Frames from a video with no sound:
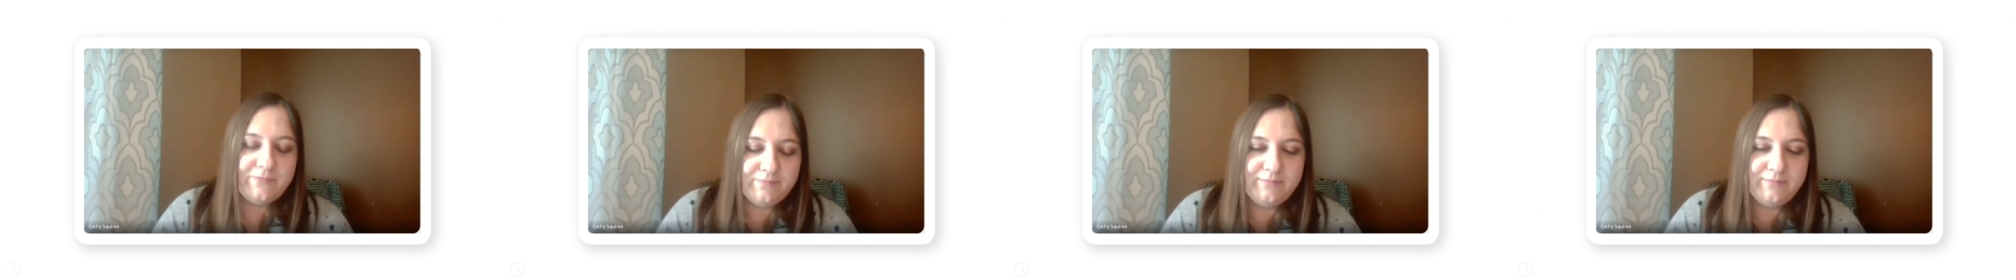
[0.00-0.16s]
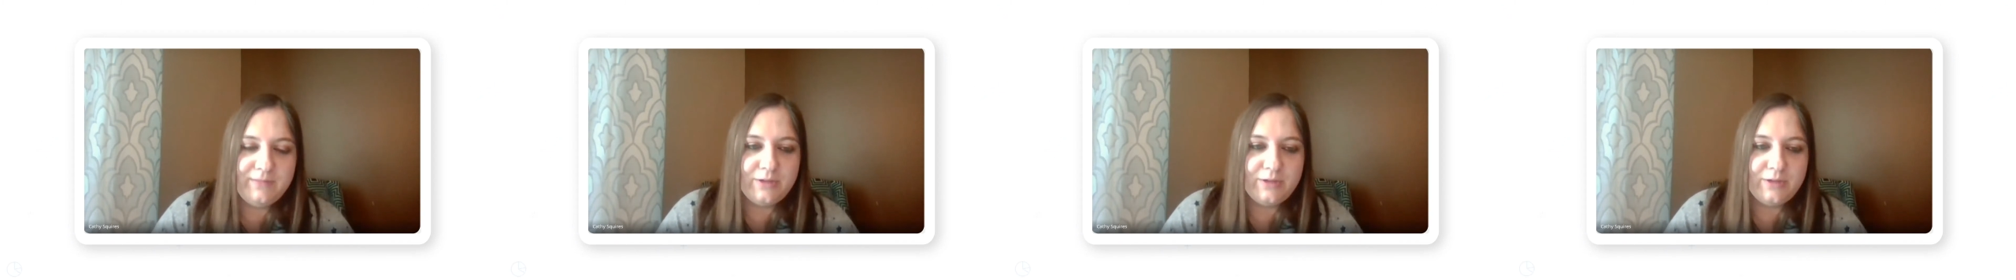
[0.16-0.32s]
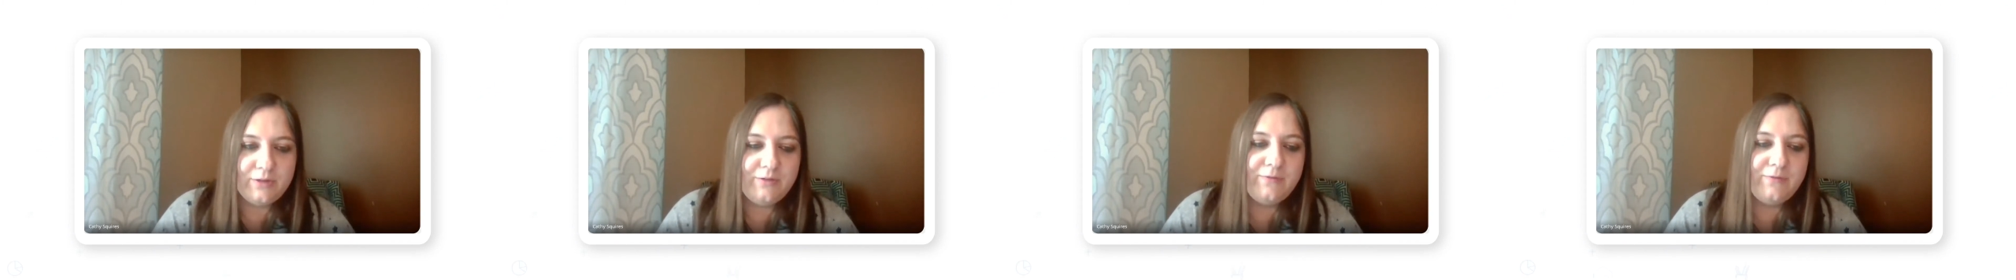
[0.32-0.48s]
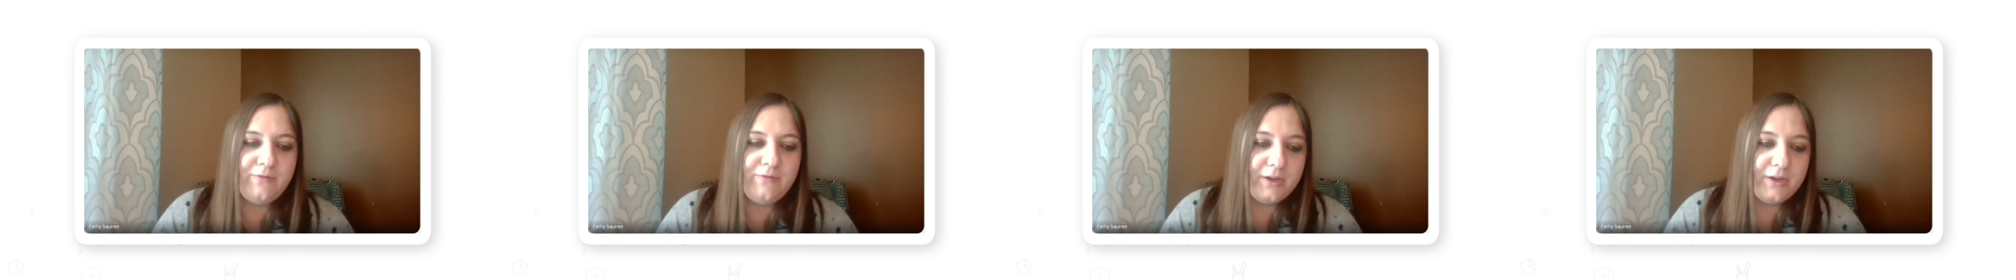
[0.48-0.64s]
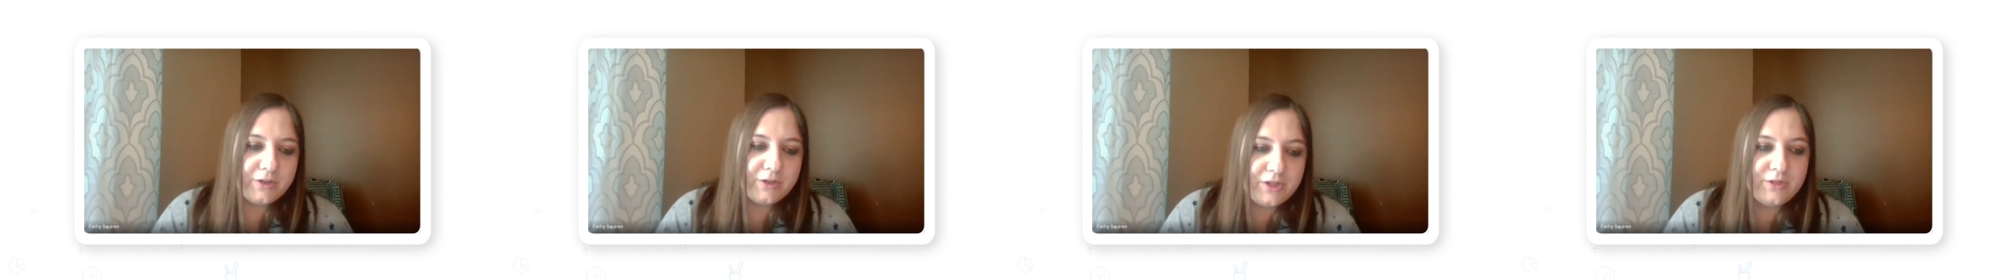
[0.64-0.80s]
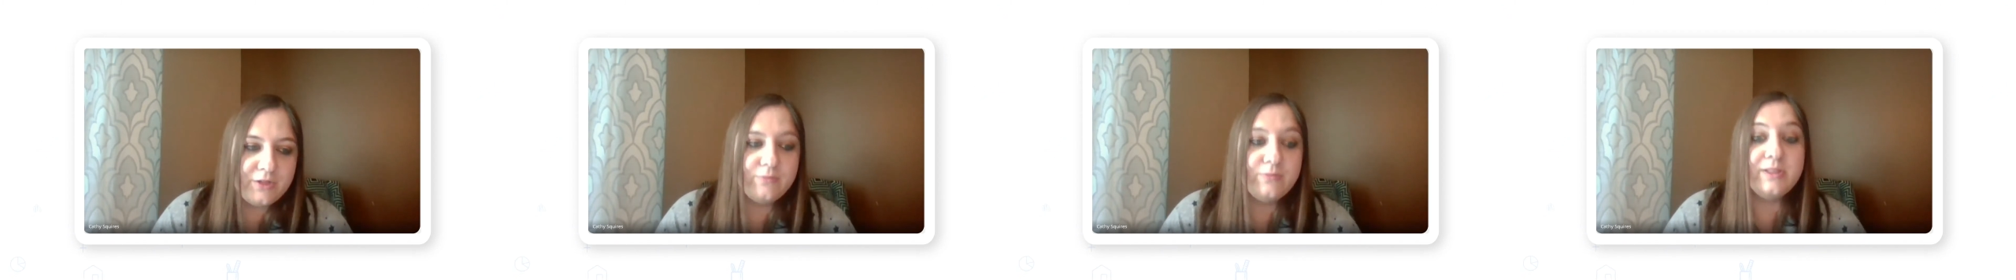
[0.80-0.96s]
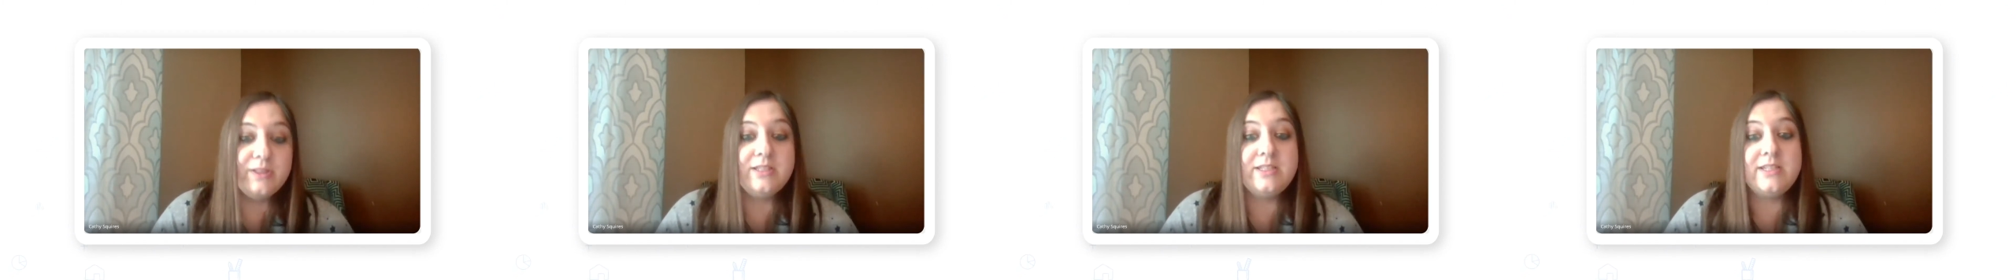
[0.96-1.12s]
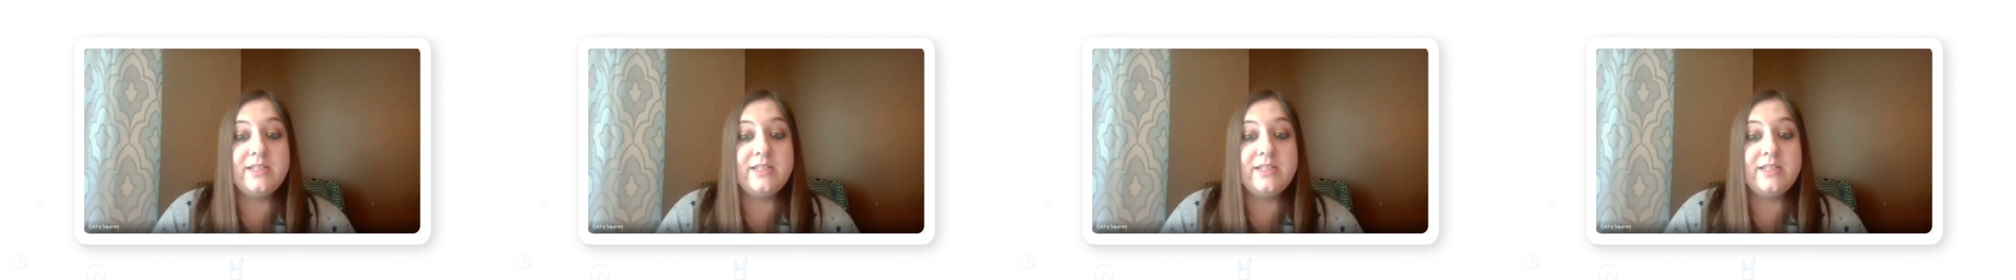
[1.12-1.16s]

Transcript: you know, function with